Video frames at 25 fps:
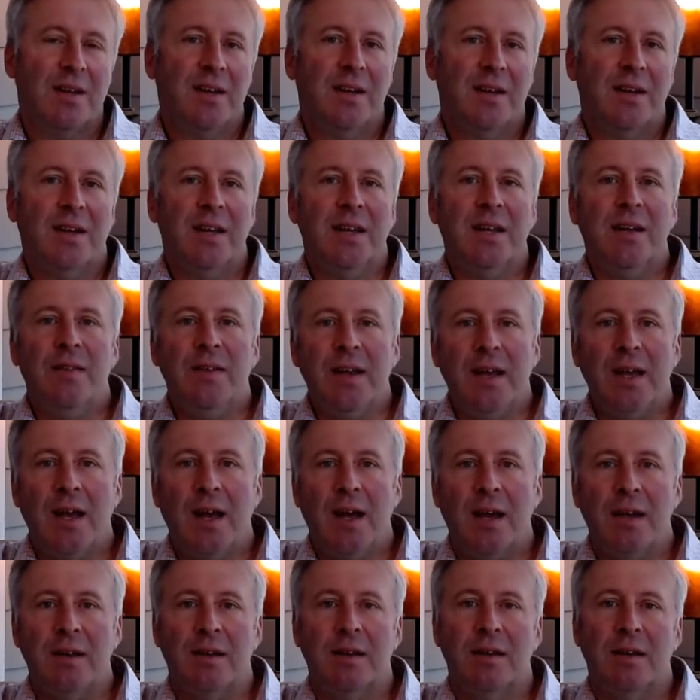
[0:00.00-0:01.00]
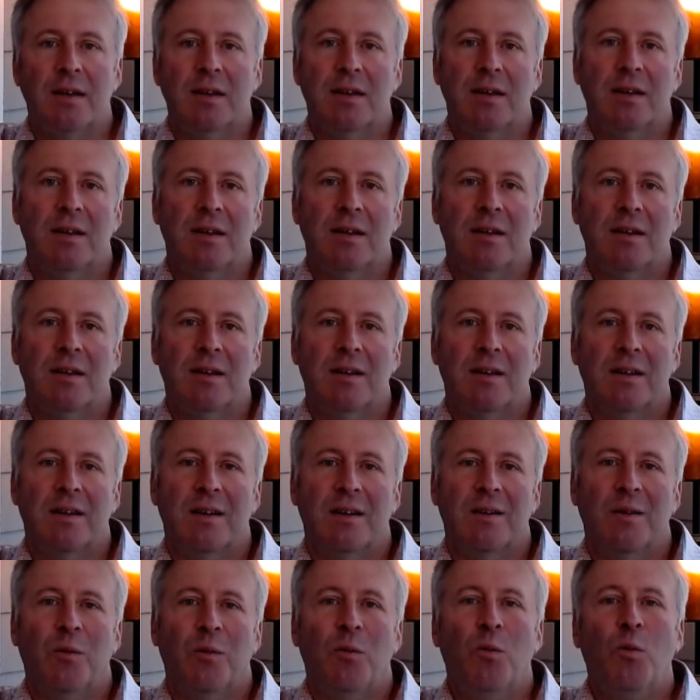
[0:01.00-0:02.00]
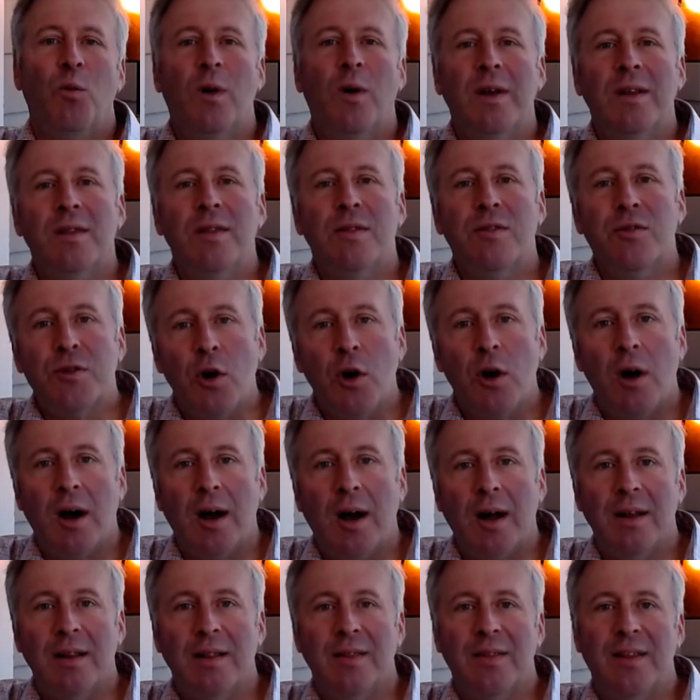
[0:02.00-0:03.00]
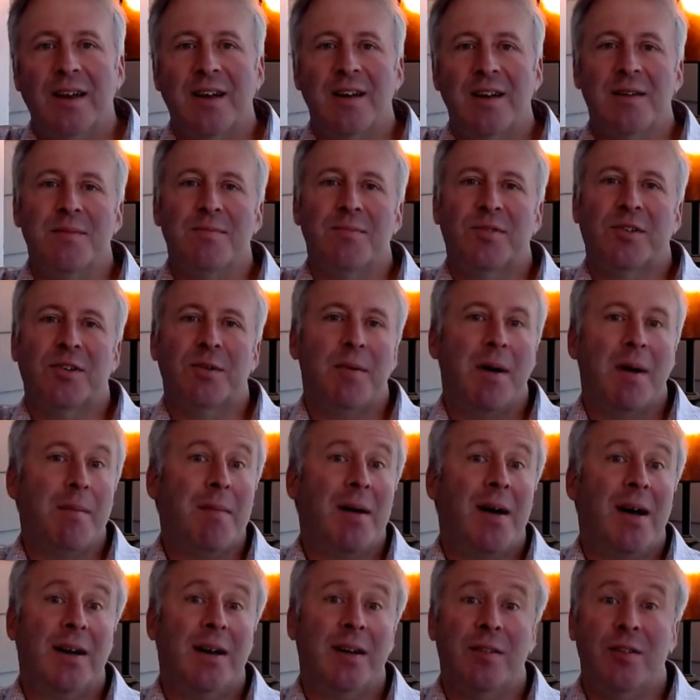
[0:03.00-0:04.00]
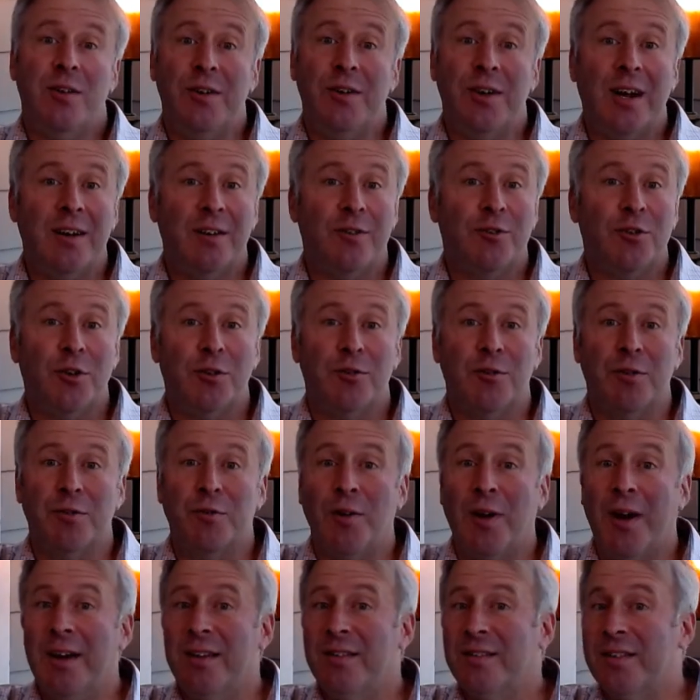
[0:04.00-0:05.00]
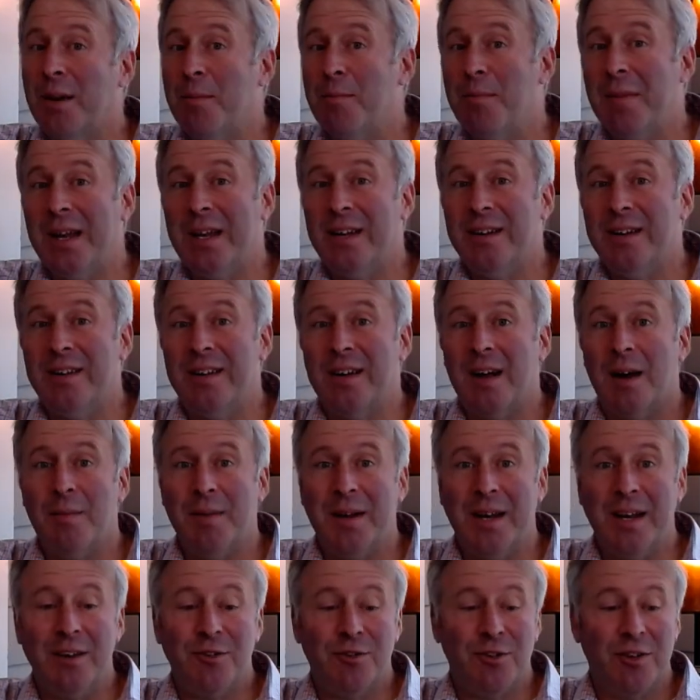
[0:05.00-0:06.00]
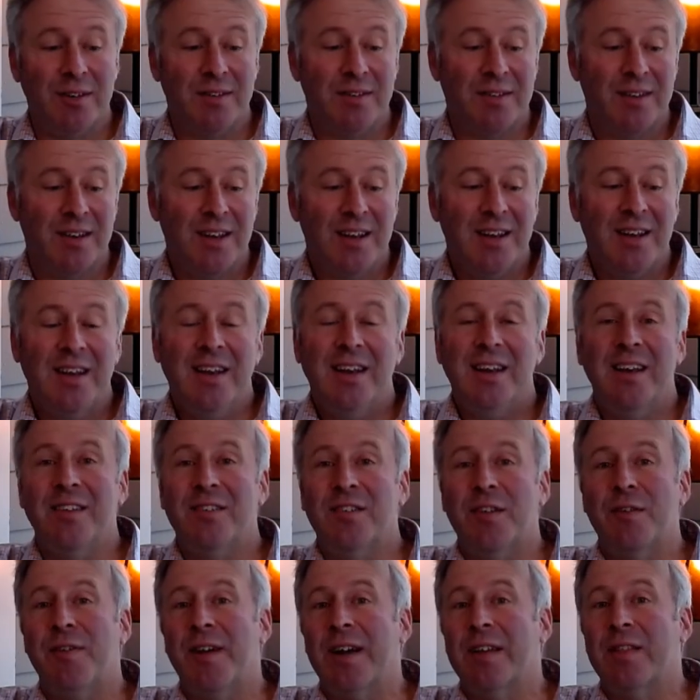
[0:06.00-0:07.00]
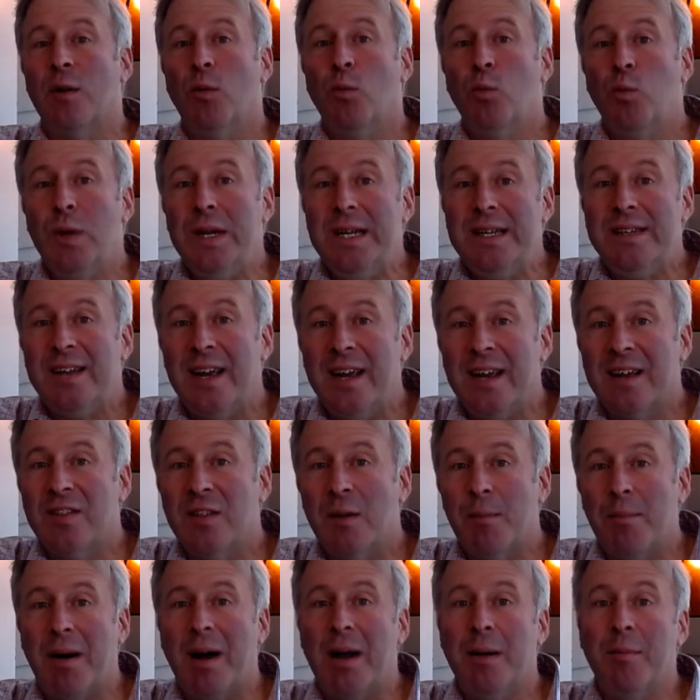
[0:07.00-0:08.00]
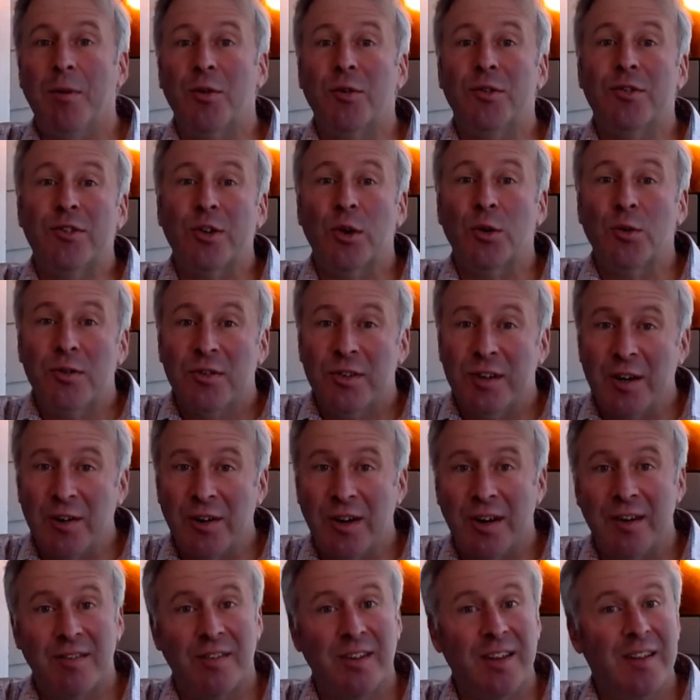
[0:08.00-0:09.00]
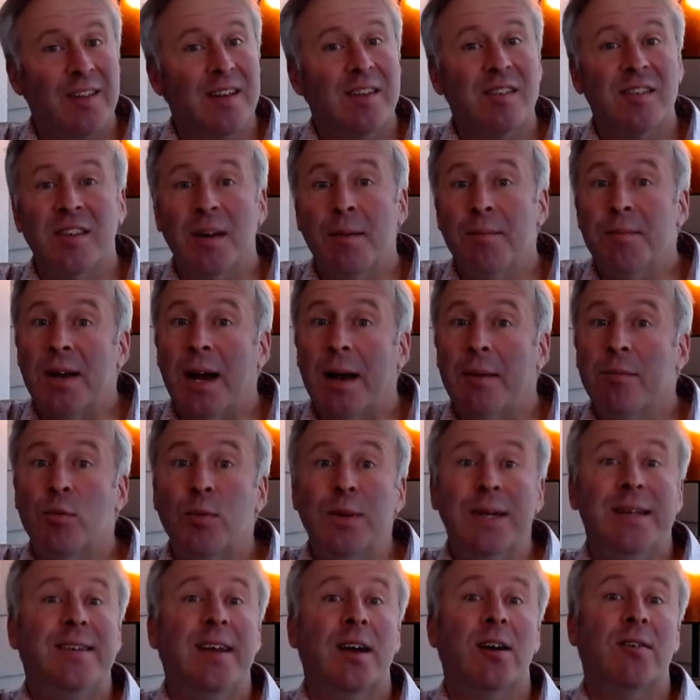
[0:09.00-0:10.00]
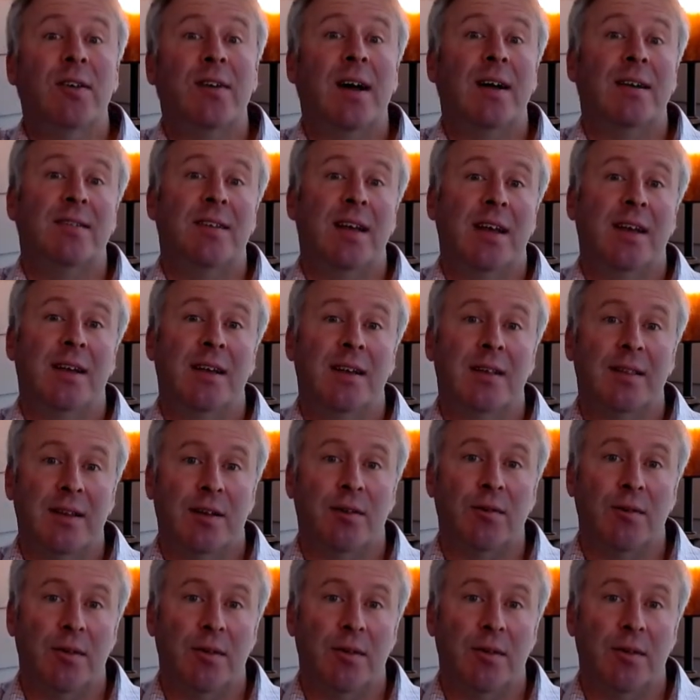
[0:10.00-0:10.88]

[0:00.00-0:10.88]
In the end, one thought that comes to my mind in the United Church of Christ and many denominations is the fact that we take the Bible so seriously that sometimes we dare not take it literally.